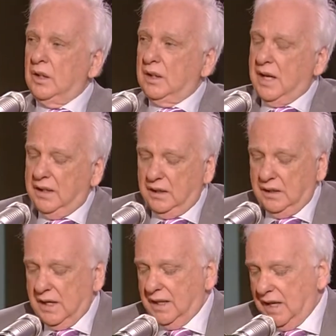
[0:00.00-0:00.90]
Good.
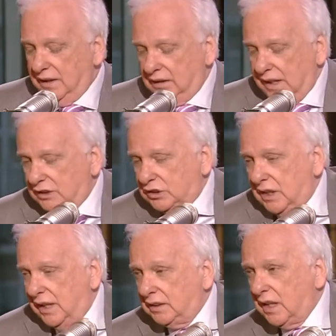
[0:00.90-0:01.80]
I got in
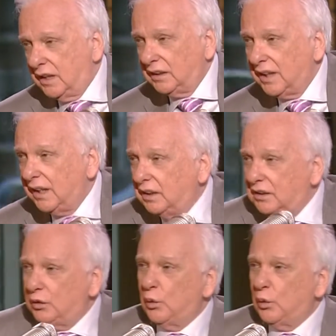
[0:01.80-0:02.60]
last night, kind of late.